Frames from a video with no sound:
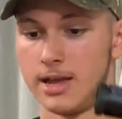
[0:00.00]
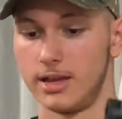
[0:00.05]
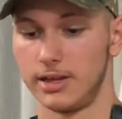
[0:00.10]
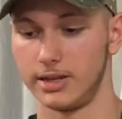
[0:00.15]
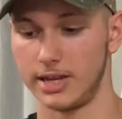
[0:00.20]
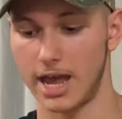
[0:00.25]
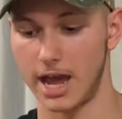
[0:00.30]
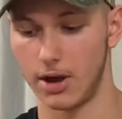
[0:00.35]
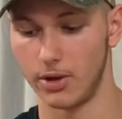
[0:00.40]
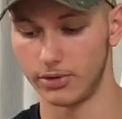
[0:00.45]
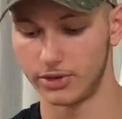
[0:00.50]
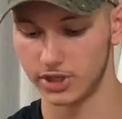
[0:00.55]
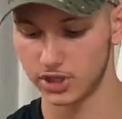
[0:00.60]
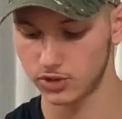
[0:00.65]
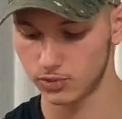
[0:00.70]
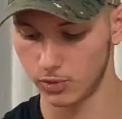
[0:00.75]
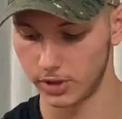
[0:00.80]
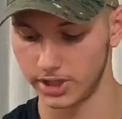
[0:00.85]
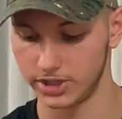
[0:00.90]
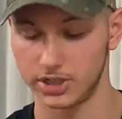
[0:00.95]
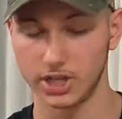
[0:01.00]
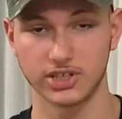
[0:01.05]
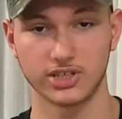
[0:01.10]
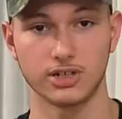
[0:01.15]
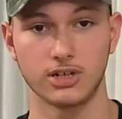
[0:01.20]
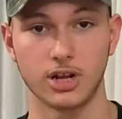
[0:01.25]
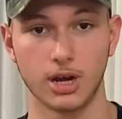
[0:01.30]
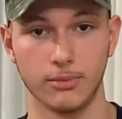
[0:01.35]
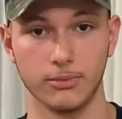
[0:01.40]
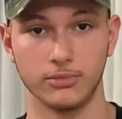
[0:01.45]
Now this one
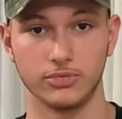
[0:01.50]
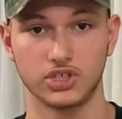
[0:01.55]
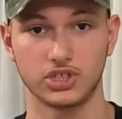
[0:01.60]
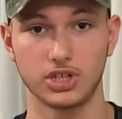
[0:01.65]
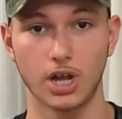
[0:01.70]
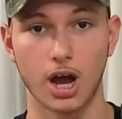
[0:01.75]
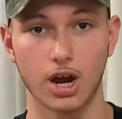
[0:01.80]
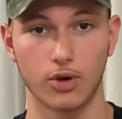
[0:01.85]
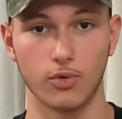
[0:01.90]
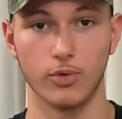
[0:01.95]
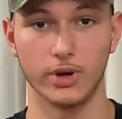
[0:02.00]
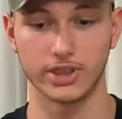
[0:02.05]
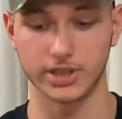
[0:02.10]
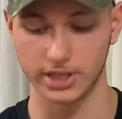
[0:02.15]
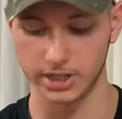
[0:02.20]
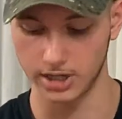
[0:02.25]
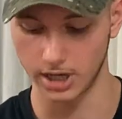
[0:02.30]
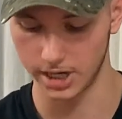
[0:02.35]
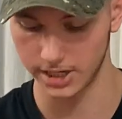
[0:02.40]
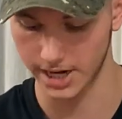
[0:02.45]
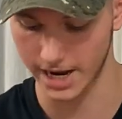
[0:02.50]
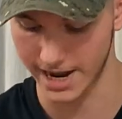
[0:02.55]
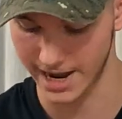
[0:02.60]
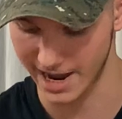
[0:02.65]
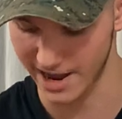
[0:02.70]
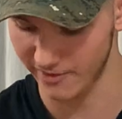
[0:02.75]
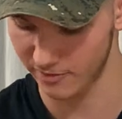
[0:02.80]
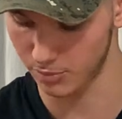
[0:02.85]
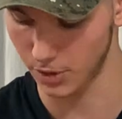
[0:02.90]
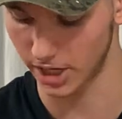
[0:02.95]
doesn't come stock with the gun. I
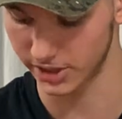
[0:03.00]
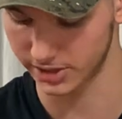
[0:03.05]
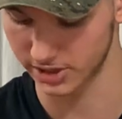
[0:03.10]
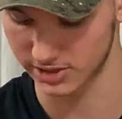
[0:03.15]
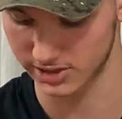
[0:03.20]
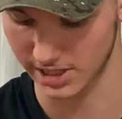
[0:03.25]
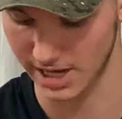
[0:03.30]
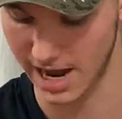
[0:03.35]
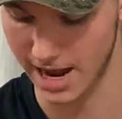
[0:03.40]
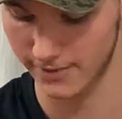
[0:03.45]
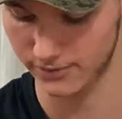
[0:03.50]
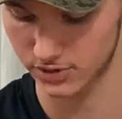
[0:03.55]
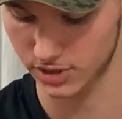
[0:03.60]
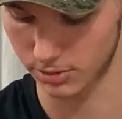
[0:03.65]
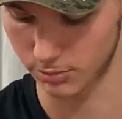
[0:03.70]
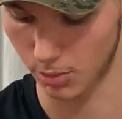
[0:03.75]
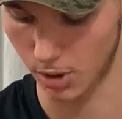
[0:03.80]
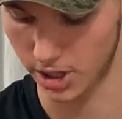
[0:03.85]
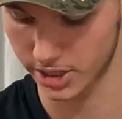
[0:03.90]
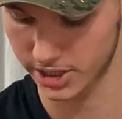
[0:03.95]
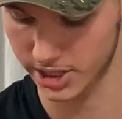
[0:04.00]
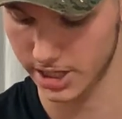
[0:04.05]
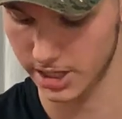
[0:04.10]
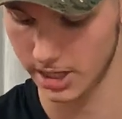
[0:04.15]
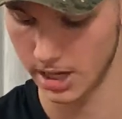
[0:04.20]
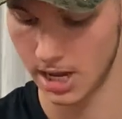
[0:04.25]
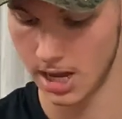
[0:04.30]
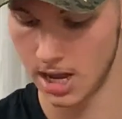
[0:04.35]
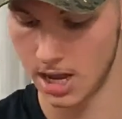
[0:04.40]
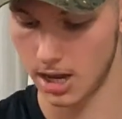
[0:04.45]
have bought this aftermarket.
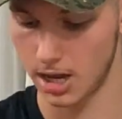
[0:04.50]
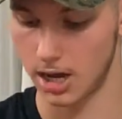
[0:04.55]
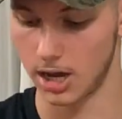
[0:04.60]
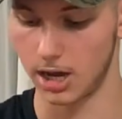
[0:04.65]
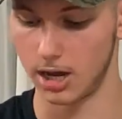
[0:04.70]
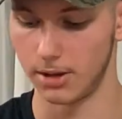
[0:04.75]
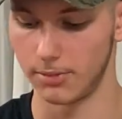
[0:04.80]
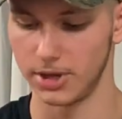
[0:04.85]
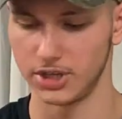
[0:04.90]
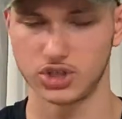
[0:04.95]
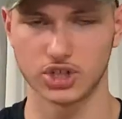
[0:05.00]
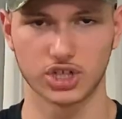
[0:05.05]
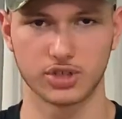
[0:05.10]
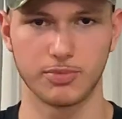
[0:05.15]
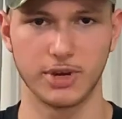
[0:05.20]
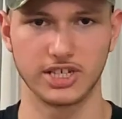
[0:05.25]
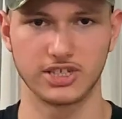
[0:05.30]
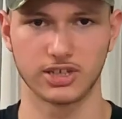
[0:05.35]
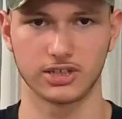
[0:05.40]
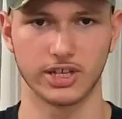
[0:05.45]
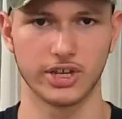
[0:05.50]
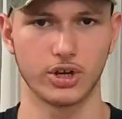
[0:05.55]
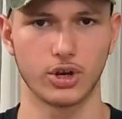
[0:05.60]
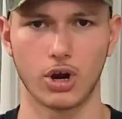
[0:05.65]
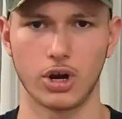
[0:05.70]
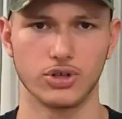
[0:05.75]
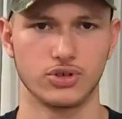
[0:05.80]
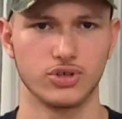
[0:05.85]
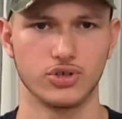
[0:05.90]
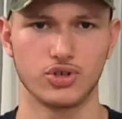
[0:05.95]
It's just basically a
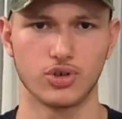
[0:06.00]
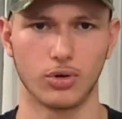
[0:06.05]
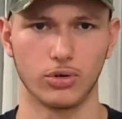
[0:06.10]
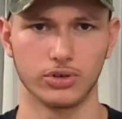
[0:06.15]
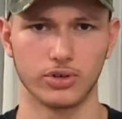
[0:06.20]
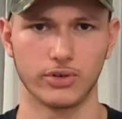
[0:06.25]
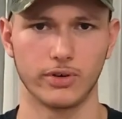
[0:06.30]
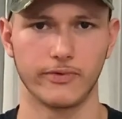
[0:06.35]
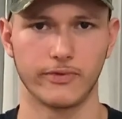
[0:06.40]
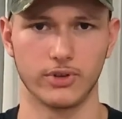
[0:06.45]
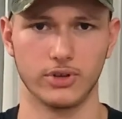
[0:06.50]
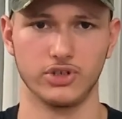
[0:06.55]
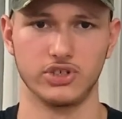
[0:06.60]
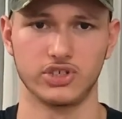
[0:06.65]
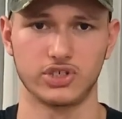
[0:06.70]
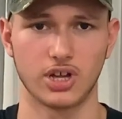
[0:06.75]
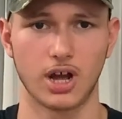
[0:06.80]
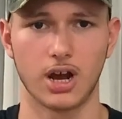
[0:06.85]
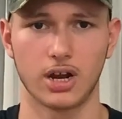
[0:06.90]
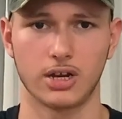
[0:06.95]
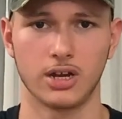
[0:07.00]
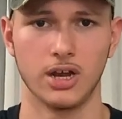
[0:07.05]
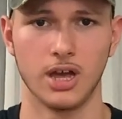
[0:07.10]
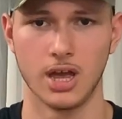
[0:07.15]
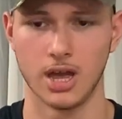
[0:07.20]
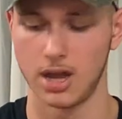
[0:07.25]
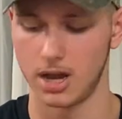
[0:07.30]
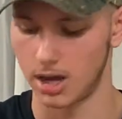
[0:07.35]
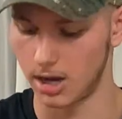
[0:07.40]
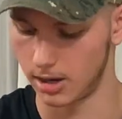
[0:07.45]
cartridge holder for the stock
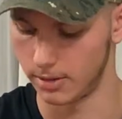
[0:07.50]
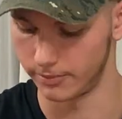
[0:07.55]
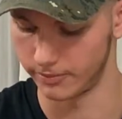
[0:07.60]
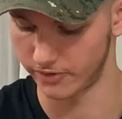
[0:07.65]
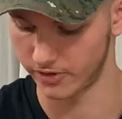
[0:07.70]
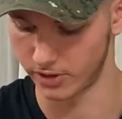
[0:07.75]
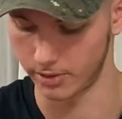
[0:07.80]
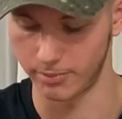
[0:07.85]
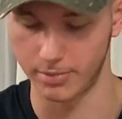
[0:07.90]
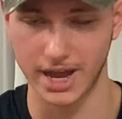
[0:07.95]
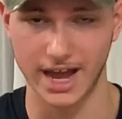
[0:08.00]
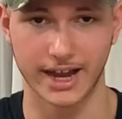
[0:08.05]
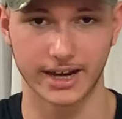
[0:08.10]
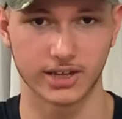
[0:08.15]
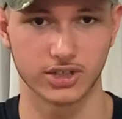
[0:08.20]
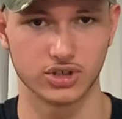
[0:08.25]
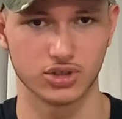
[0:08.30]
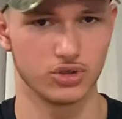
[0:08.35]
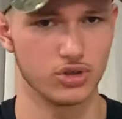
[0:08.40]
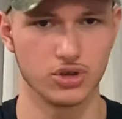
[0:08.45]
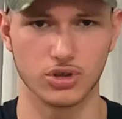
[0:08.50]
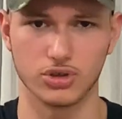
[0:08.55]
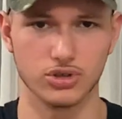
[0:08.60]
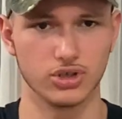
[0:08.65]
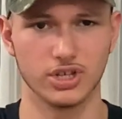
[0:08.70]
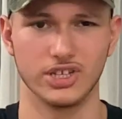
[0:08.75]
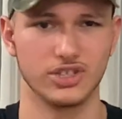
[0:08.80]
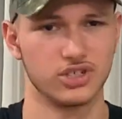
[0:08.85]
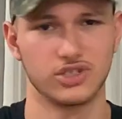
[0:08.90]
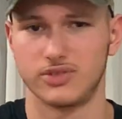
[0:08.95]
for the back. So
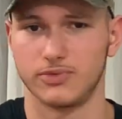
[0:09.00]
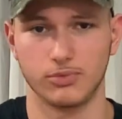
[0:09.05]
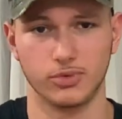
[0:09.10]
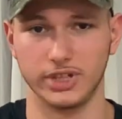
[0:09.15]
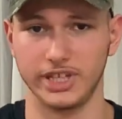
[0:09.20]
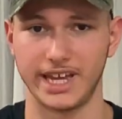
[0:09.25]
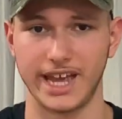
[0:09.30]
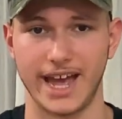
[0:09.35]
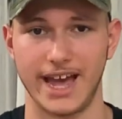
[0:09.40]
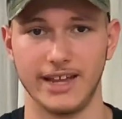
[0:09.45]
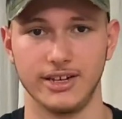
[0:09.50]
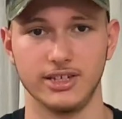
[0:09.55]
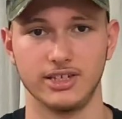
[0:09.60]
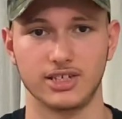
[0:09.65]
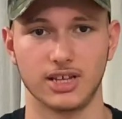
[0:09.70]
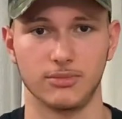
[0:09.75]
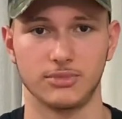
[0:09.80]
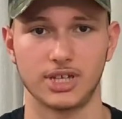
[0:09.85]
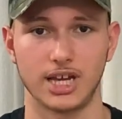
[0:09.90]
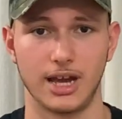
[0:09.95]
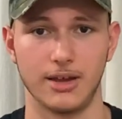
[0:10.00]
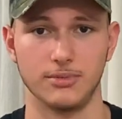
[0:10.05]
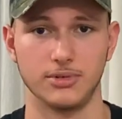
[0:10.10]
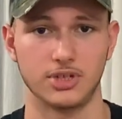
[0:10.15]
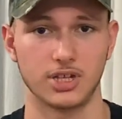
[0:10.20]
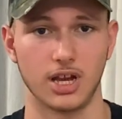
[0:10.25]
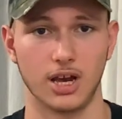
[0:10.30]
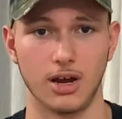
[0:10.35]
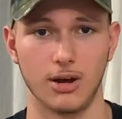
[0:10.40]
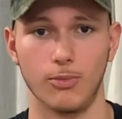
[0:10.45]
it's really handy sometimes
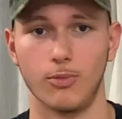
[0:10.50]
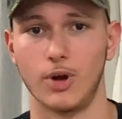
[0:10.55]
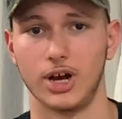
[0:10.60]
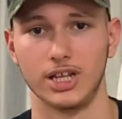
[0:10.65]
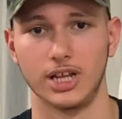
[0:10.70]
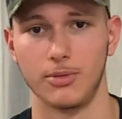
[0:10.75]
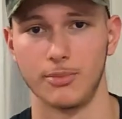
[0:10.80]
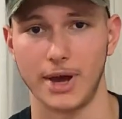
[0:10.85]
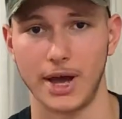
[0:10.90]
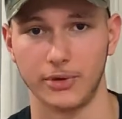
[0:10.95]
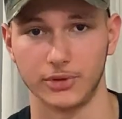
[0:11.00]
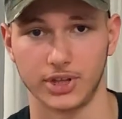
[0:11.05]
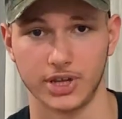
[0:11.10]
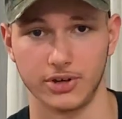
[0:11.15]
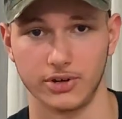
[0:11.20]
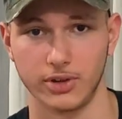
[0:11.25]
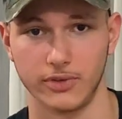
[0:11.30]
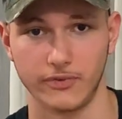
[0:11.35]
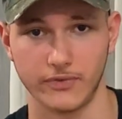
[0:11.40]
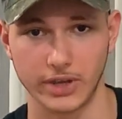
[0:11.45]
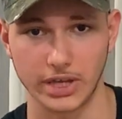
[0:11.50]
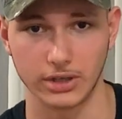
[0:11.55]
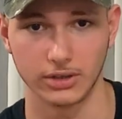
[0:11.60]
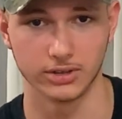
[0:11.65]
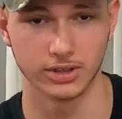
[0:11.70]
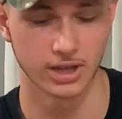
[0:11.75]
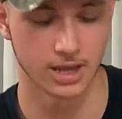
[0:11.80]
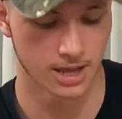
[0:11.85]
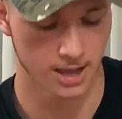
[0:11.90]
while I'm out there in the field.